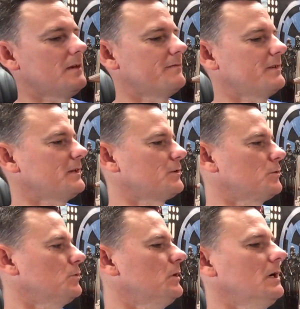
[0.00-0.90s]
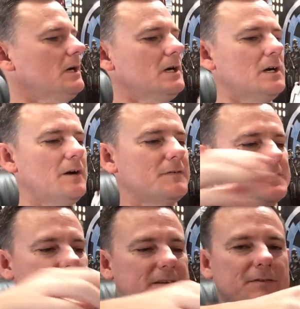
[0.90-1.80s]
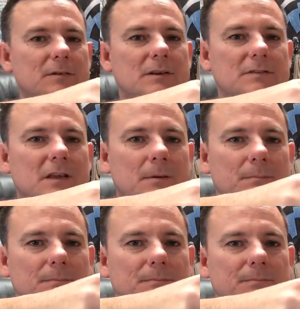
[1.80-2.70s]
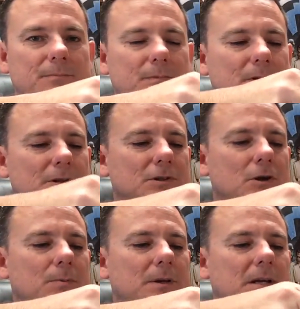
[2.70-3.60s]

vehicle. Obviously if you lift up the top